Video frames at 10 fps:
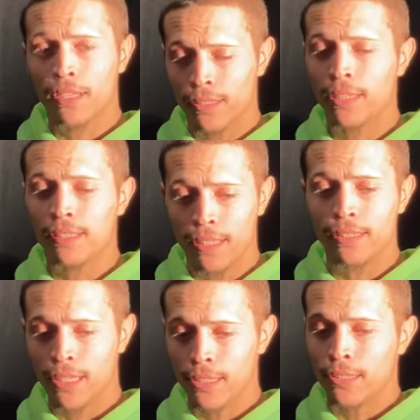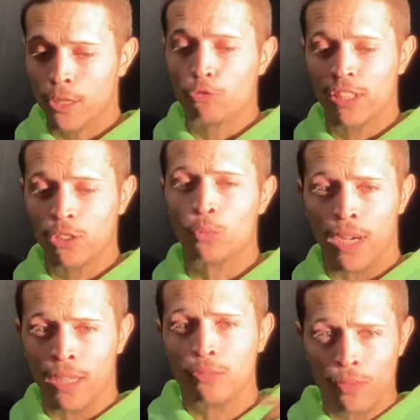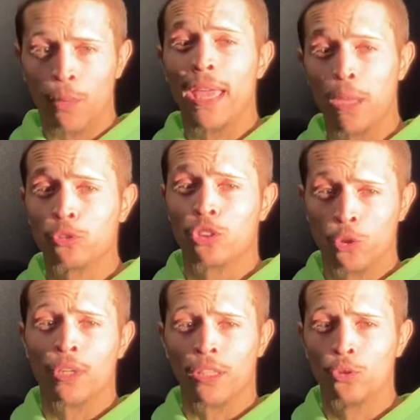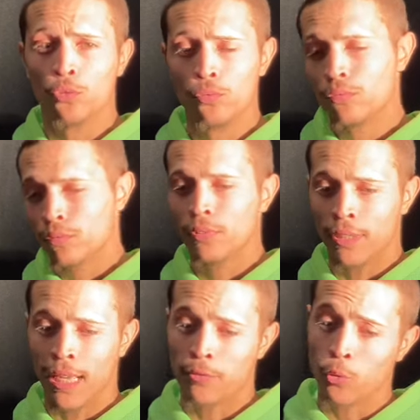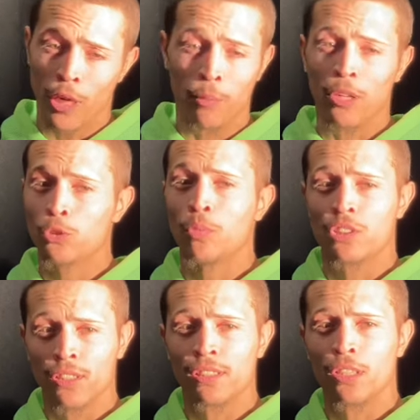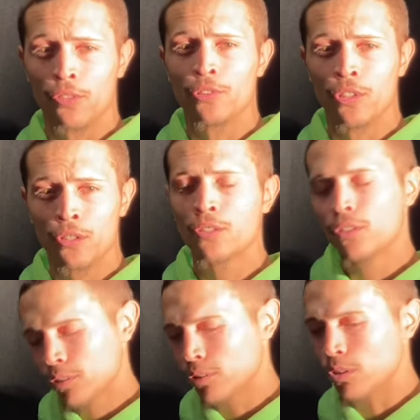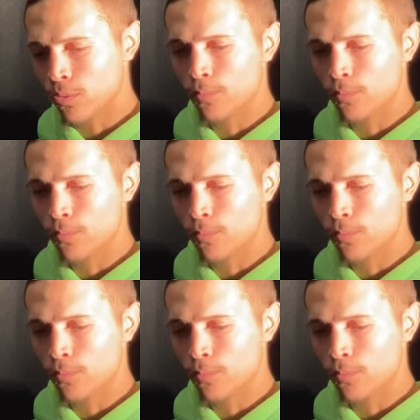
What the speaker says: They're the reason why I'm able to do what I do, and not have to worry about too much other stuff, so.